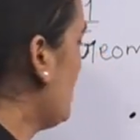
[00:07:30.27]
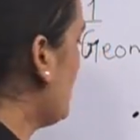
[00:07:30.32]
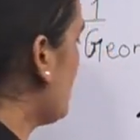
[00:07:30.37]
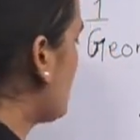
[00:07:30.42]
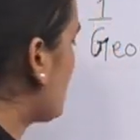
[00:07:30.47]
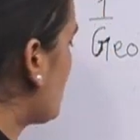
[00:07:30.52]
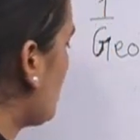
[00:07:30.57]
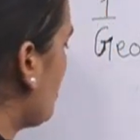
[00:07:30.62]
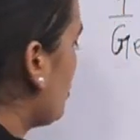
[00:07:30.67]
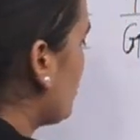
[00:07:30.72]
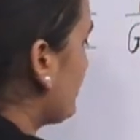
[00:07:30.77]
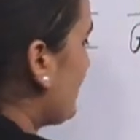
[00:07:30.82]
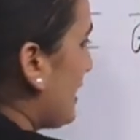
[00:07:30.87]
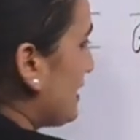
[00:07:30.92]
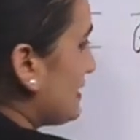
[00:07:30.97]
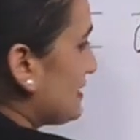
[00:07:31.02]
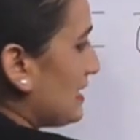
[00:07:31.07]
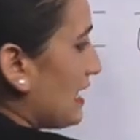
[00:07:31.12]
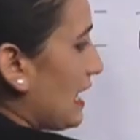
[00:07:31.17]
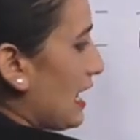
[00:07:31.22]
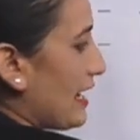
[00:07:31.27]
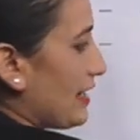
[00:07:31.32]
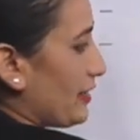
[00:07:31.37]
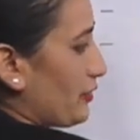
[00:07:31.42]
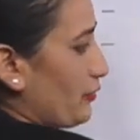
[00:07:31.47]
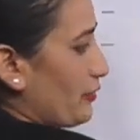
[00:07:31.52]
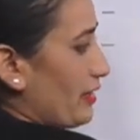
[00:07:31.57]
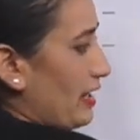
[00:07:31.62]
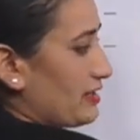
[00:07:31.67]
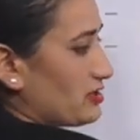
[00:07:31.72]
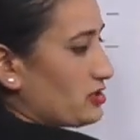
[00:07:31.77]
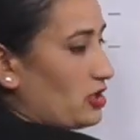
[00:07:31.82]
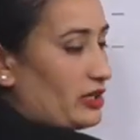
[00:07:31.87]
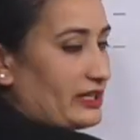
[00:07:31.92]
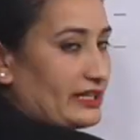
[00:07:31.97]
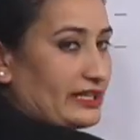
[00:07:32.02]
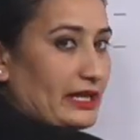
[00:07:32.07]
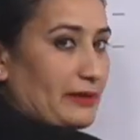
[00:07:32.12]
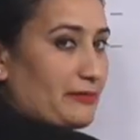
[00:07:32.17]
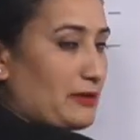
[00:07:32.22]
So that line, we are
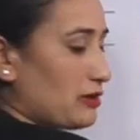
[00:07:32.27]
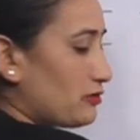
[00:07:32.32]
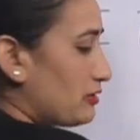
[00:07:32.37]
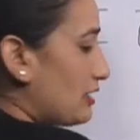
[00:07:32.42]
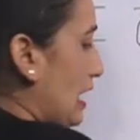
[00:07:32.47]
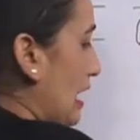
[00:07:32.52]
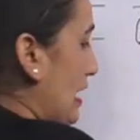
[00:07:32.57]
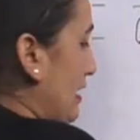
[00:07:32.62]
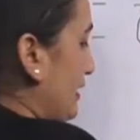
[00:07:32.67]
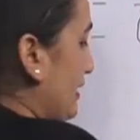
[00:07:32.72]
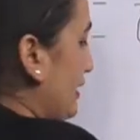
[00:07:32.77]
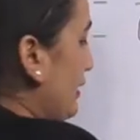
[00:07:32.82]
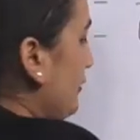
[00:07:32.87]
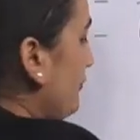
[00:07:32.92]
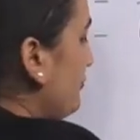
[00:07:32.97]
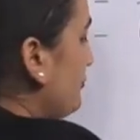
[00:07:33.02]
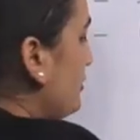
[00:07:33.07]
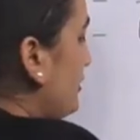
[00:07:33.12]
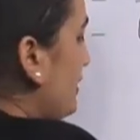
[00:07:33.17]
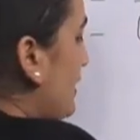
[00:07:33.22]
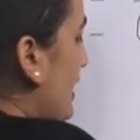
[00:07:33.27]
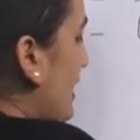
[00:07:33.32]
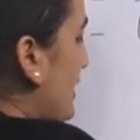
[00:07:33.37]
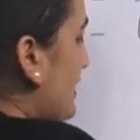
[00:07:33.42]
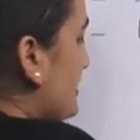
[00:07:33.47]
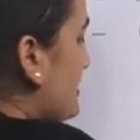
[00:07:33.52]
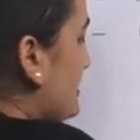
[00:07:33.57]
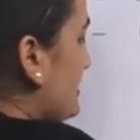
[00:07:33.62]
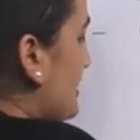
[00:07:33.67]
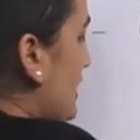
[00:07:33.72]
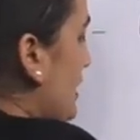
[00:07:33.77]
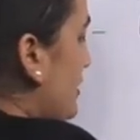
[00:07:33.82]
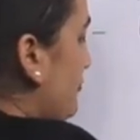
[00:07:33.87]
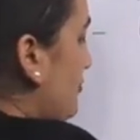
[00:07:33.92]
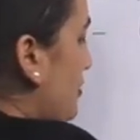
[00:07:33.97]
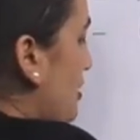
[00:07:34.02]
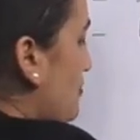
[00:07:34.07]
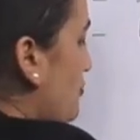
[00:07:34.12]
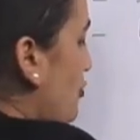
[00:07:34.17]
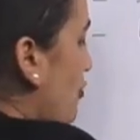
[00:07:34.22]
talking about line. If the line starts
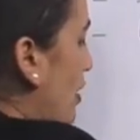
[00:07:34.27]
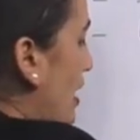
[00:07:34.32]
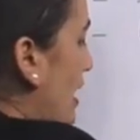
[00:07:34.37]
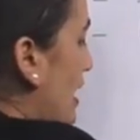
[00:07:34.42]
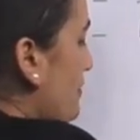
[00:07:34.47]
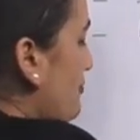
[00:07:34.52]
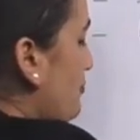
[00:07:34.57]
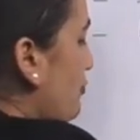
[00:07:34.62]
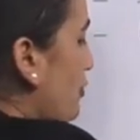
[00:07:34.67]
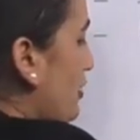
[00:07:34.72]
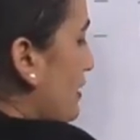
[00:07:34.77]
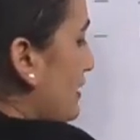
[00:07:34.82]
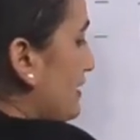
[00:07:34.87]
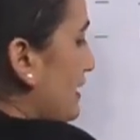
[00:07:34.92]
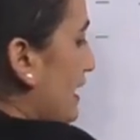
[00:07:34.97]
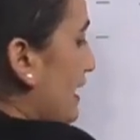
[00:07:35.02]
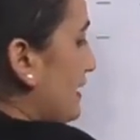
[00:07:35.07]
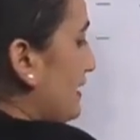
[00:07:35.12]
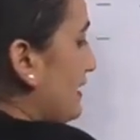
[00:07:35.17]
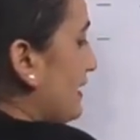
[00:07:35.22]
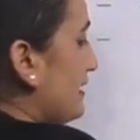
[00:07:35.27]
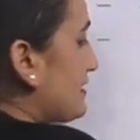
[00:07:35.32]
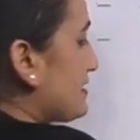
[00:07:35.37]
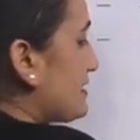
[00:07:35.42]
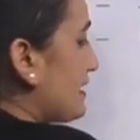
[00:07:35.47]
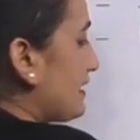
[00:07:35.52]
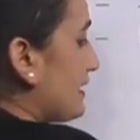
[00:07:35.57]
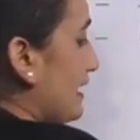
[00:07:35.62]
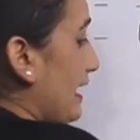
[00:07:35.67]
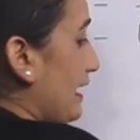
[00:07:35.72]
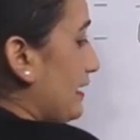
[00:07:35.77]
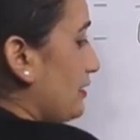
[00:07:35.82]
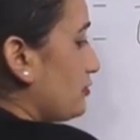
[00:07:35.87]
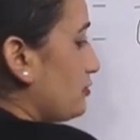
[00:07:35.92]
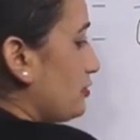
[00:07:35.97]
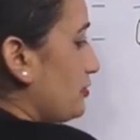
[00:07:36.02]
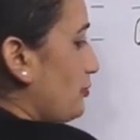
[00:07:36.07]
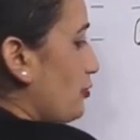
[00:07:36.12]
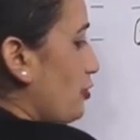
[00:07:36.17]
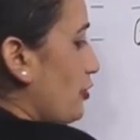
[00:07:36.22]
from one point and it's at
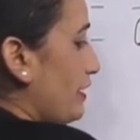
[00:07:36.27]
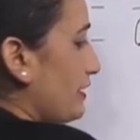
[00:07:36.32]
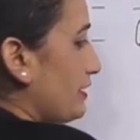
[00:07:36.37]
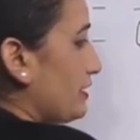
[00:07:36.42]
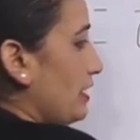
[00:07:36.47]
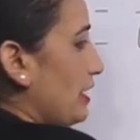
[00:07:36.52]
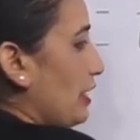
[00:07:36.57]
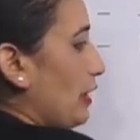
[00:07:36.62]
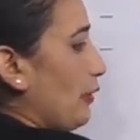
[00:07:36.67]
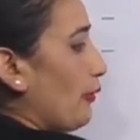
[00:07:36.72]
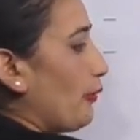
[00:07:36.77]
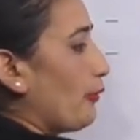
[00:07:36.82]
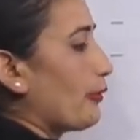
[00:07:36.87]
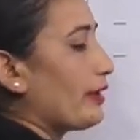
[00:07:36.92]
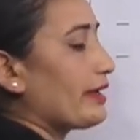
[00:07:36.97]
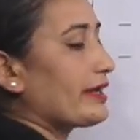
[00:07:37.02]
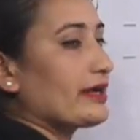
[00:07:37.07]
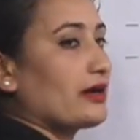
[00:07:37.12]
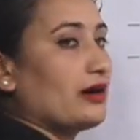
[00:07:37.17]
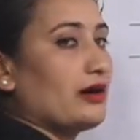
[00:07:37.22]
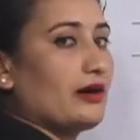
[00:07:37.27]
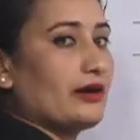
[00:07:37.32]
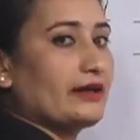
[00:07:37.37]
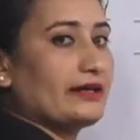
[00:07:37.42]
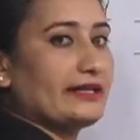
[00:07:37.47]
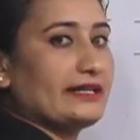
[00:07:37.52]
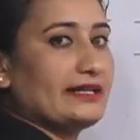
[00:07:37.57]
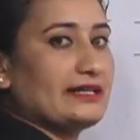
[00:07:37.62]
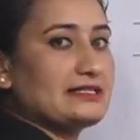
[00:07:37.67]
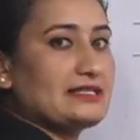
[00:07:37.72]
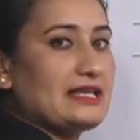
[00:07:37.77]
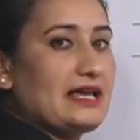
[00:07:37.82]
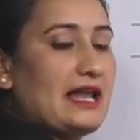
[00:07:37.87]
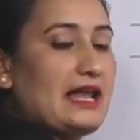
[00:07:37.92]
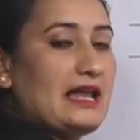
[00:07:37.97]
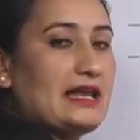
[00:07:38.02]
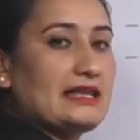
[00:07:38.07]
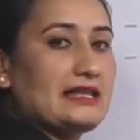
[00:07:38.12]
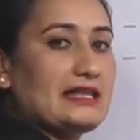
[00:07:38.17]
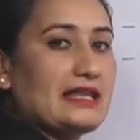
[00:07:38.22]
another point, we call it
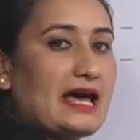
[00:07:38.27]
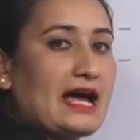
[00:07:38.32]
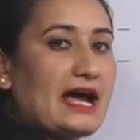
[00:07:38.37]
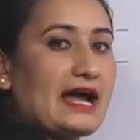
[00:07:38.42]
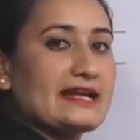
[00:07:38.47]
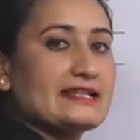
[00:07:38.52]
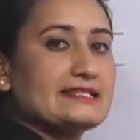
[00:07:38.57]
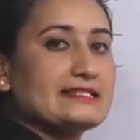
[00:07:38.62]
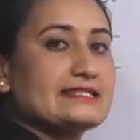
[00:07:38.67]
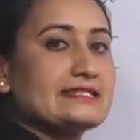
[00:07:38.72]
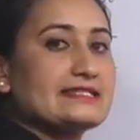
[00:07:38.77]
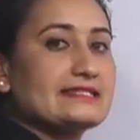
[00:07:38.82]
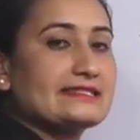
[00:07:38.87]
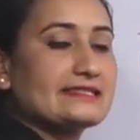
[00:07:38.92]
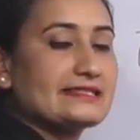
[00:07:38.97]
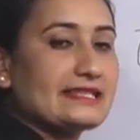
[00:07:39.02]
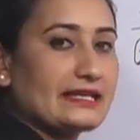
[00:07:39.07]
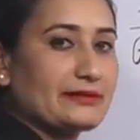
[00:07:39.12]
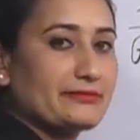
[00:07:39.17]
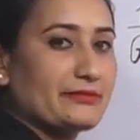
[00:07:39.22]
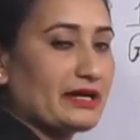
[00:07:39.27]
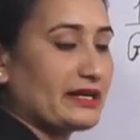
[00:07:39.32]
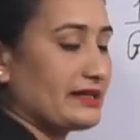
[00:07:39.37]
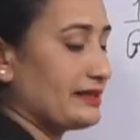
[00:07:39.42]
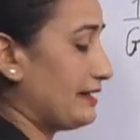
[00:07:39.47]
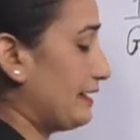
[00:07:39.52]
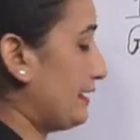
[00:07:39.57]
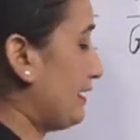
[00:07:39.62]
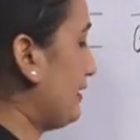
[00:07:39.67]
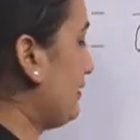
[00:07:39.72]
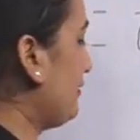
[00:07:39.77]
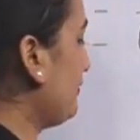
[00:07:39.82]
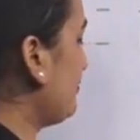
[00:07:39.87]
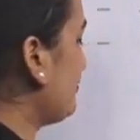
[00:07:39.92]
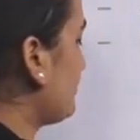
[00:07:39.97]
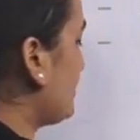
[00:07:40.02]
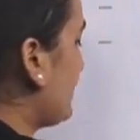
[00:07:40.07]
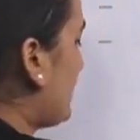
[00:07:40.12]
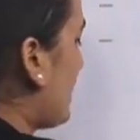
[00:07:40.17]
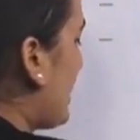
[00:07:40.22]
line segment. If
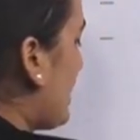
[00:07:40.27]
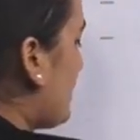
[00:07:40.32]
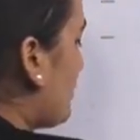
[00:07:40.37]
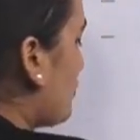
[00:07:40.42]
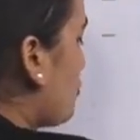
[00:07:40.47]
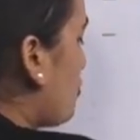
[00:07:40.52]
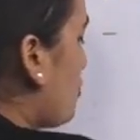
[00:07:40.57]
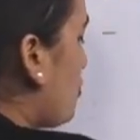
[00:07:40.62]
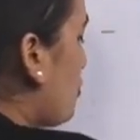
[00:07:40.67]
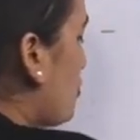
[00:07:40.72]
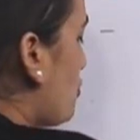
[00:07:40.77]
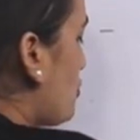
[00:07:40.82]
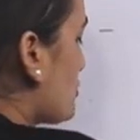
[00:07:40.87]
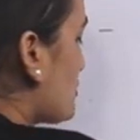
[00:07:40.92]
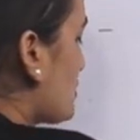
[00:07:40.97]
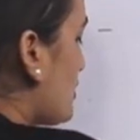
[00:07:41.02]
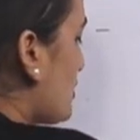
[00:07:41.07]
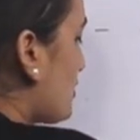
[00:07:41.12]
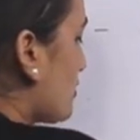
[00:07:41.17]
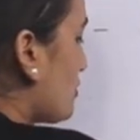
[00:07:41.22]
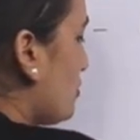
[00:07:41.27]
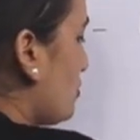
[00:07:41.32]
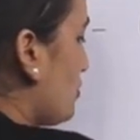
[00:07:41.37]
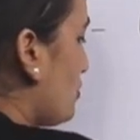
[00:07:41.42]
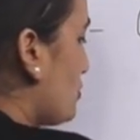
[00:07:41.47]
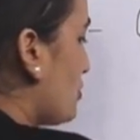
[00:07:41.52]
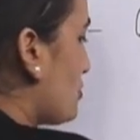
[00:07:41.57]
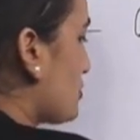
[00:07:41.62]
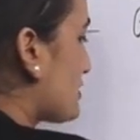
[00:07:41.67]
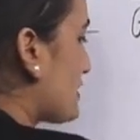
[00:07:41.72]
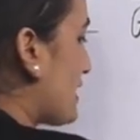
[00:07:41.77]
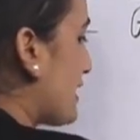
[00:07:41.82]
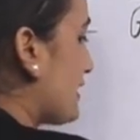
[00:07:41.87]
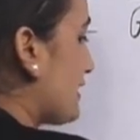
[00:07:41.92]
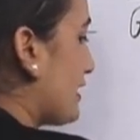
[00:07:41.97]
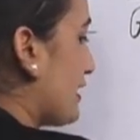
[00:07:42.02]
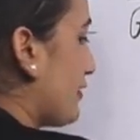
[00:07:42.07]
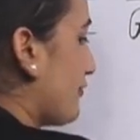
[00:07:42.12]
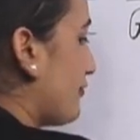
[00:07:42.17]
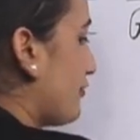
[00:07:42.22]
the line goes and
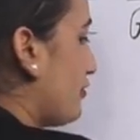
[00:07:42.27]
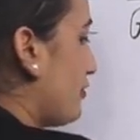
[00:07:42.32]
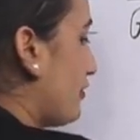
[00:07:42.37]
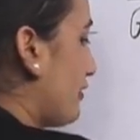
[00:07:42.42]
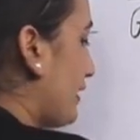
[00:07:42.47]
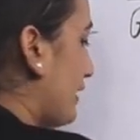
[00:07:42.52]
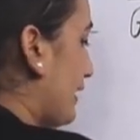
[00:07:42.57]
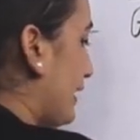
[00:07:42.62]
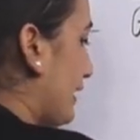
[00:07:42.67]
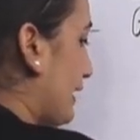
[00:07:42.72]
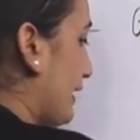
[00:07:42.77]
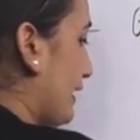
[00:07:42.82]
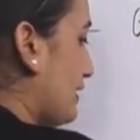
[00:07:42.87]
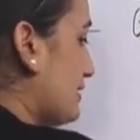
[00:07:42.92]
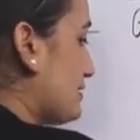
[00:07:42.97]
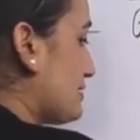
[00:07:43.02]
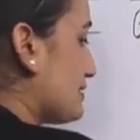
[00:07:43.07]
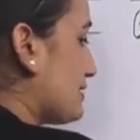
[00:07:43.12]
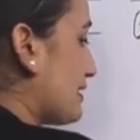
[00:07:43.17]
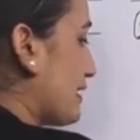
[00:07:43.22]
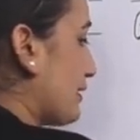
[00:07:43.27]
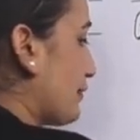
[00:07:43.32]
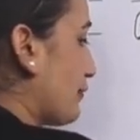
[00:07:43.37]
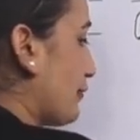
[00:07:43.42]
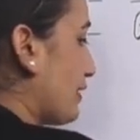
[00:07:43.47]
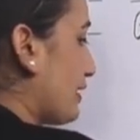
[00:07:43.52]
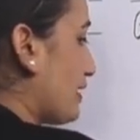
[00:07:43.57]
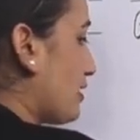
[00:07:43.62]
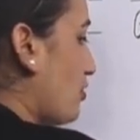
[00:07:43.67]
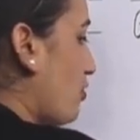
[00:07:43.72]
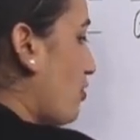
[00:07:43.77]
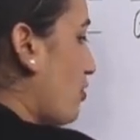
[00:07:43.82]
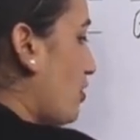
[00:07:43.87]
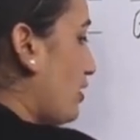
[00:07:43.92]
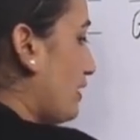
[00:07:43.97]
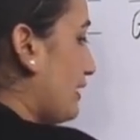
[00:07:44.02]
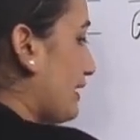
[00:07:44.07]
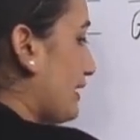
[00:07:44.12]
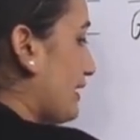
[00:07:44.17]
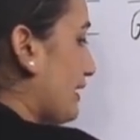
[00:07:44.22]
never ends, then we
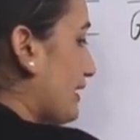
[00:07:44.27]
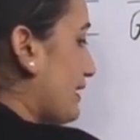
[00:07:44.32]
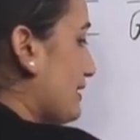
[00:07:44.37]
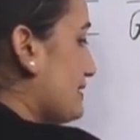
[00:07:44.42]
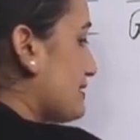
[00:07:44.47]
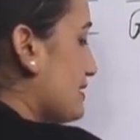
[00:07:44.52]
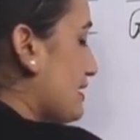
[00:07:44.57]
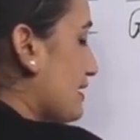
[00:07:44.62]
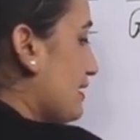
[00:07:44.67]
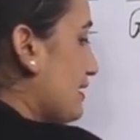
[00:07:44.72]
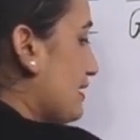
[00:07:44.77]
call it